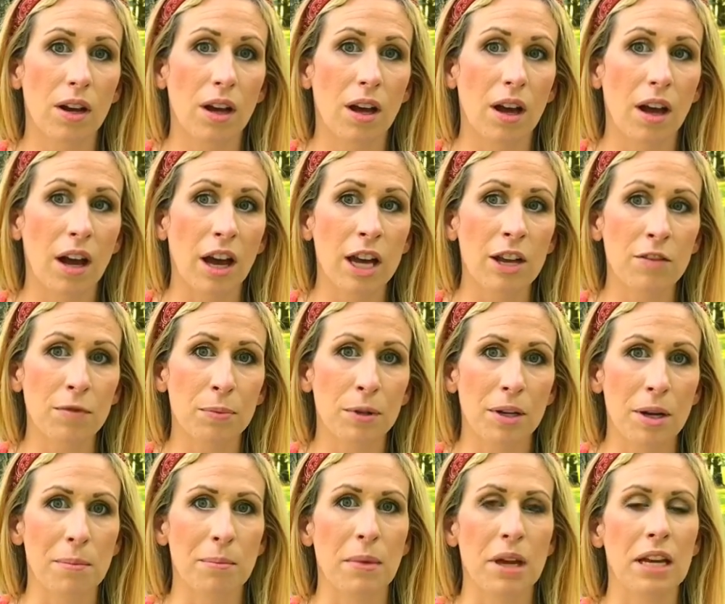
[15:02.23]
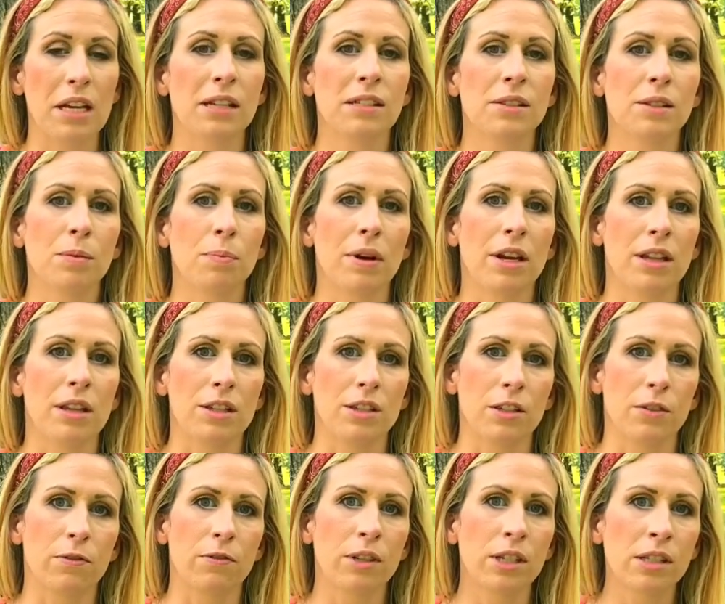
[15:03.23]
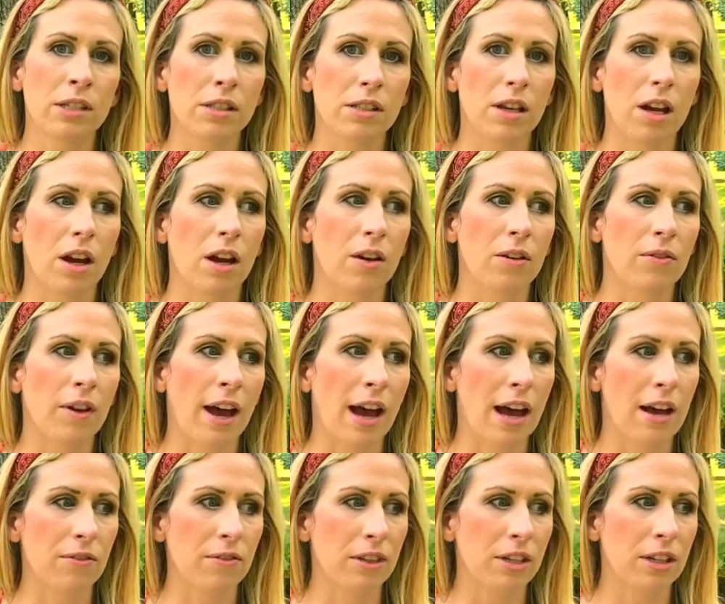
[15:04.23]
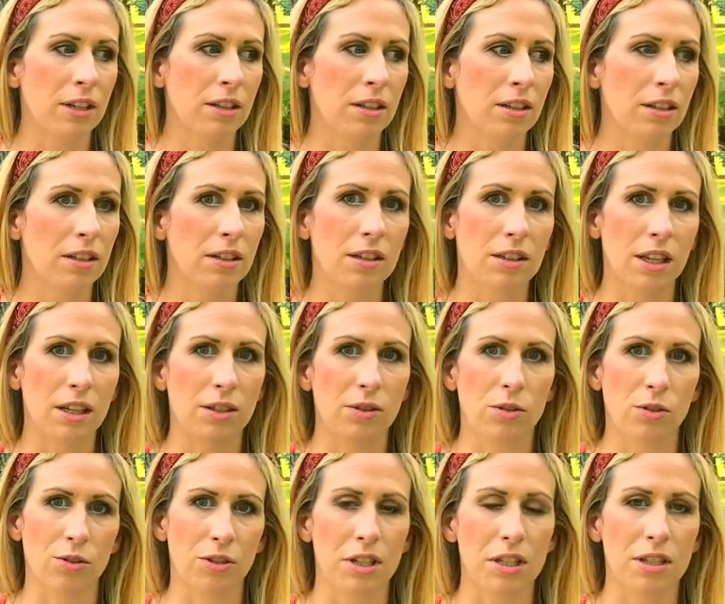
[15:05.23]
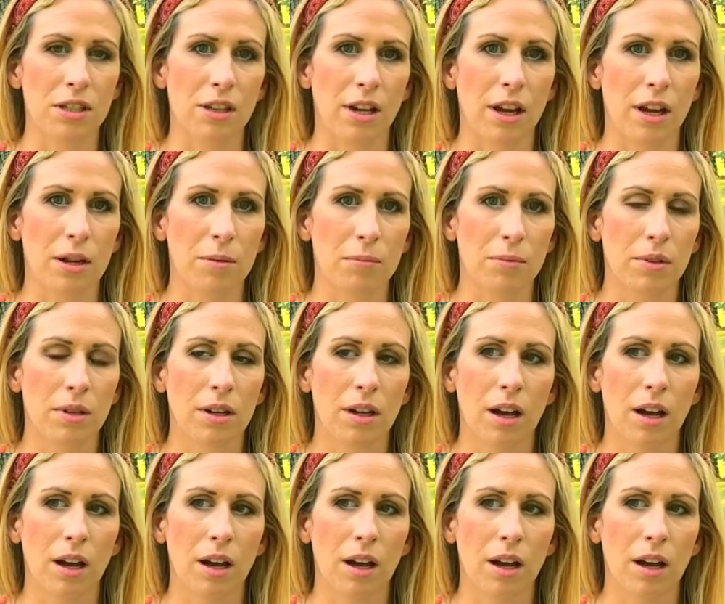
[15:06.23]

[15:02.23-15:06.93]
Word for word: I have been amazed by the difference of having less screen time.